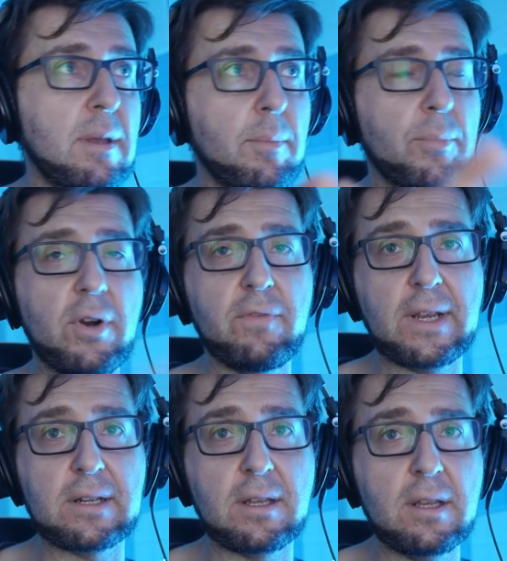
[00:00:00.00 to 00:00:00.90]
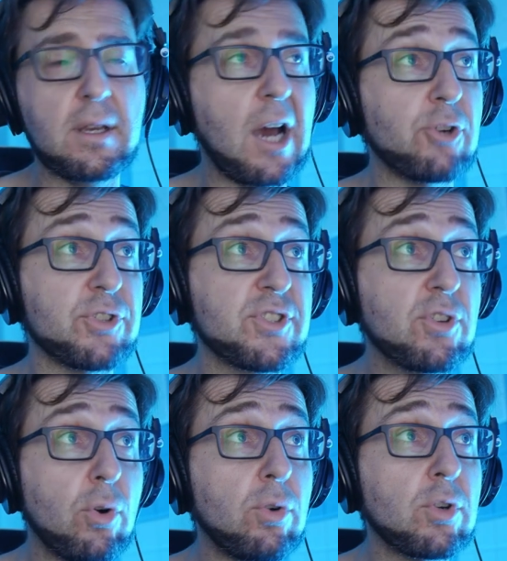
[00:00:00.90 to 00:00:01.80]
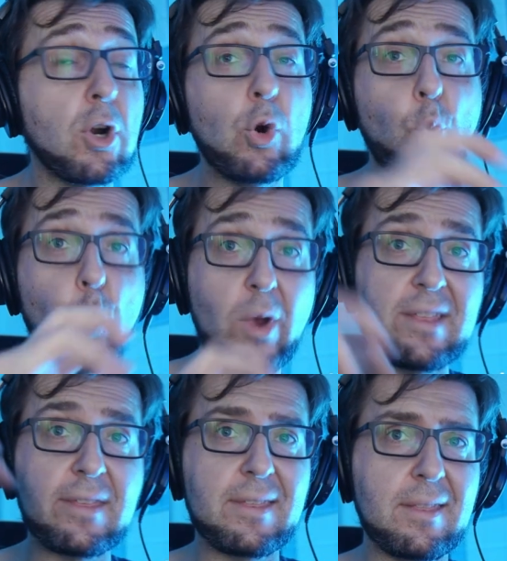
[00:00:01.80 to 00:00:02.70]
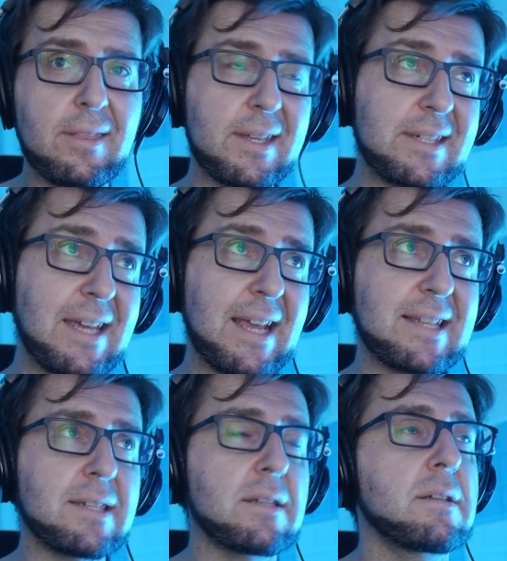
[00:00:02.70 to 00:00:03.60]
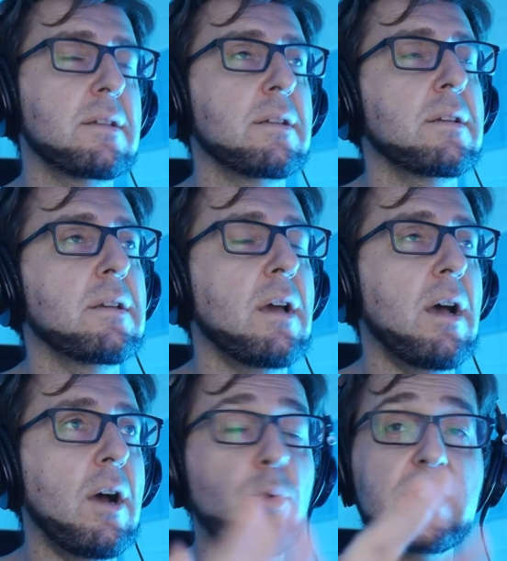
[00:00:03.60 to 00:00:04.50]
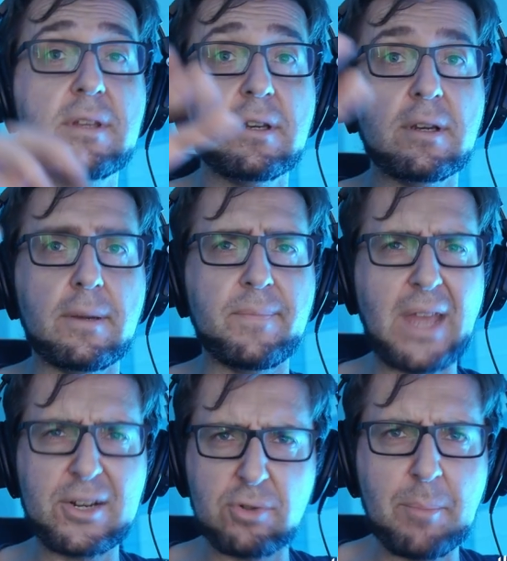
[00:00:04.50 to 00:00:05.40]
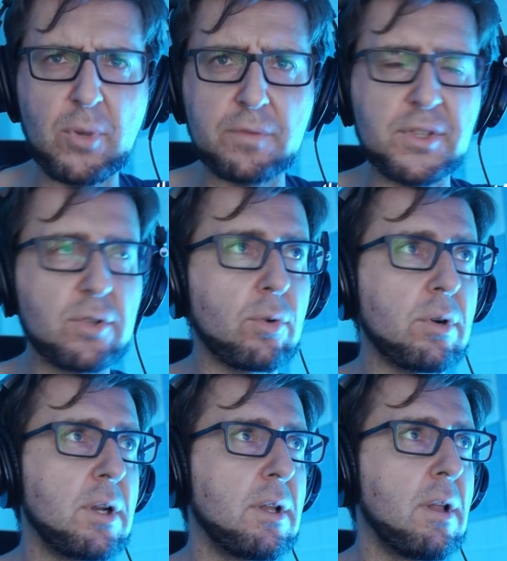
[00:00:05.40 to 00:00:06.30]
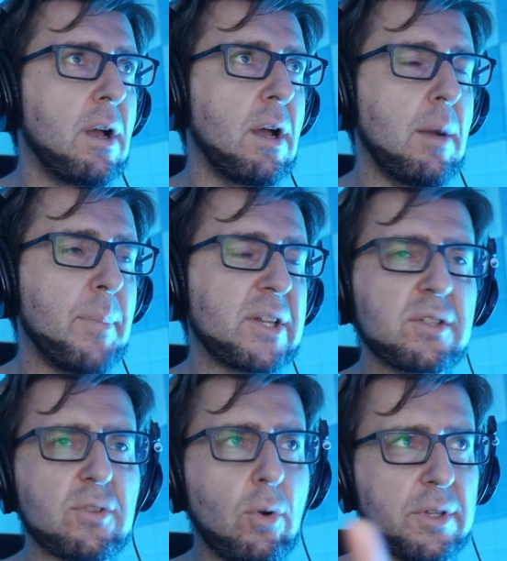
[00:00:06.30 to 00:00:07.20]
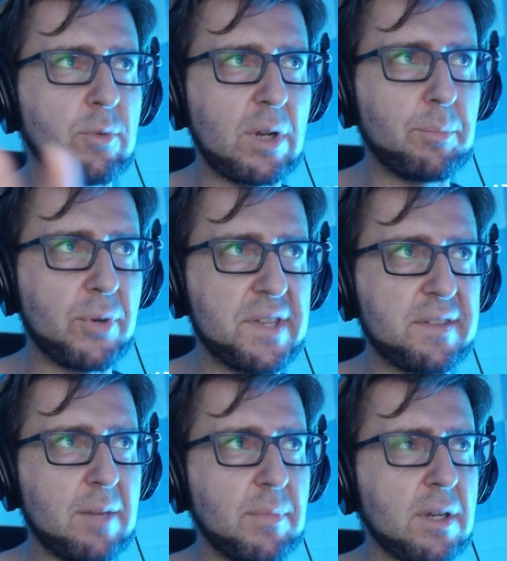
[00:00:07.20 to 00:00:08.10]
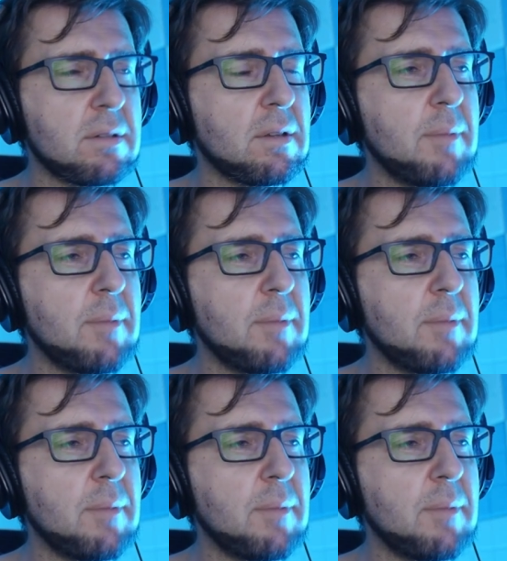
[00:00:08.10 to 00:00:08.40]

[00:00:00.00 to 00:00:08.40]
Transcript: perfect our score with the text uh, with the um, actual number of the score uh, but it's all in one print statement i